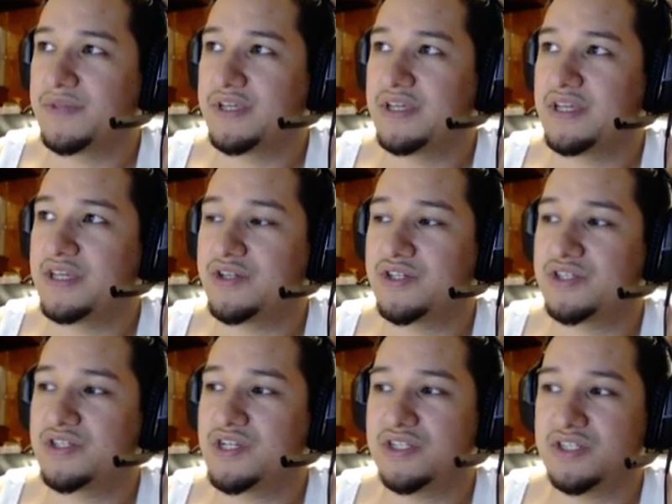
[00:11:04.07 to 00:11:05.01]
Ether
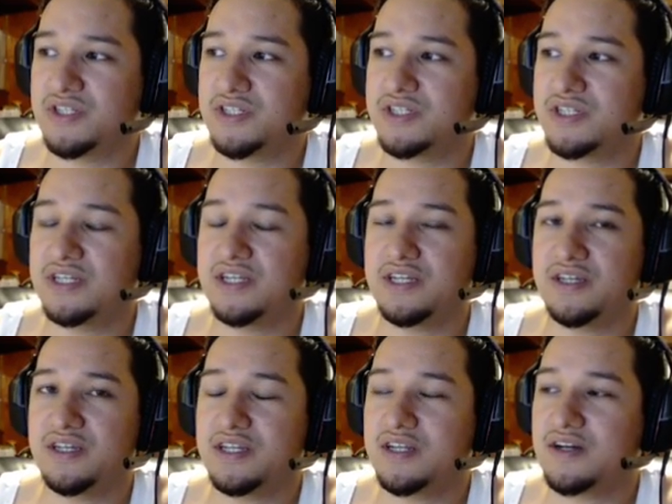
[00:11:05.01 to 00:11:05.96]
Exchange is just
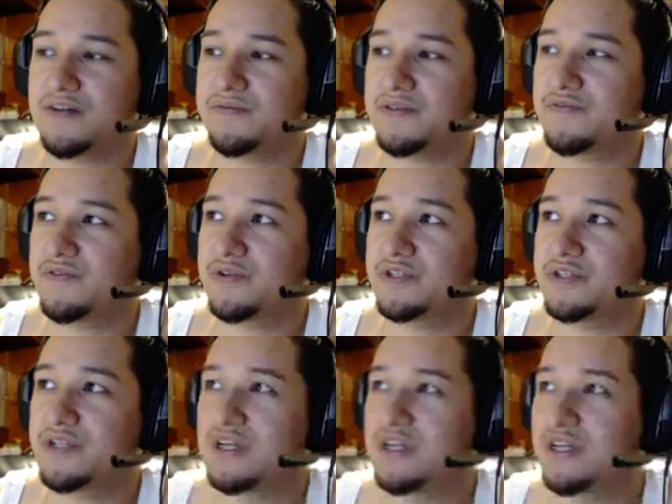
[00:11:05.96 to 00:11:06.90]
getting off the
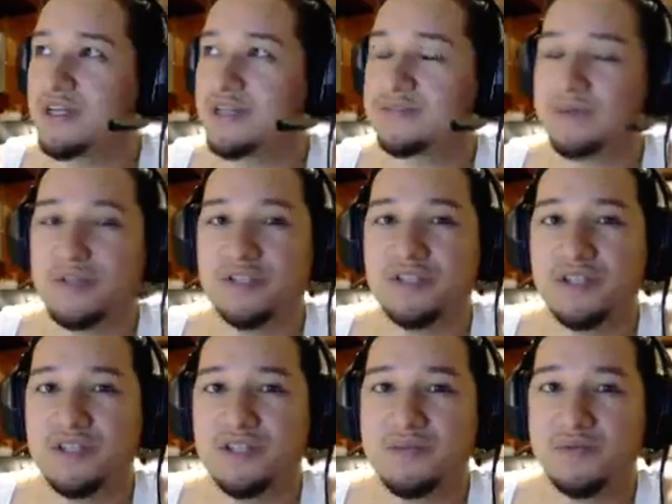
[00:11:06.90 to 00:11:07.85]
first Night Splits on the
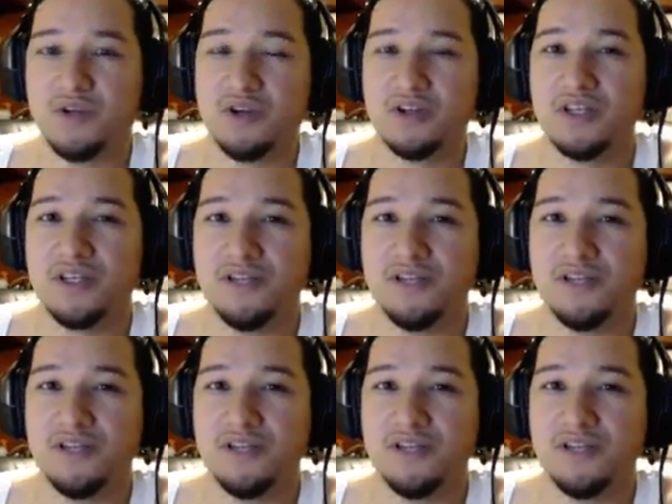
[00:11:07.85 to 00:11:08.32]
same target.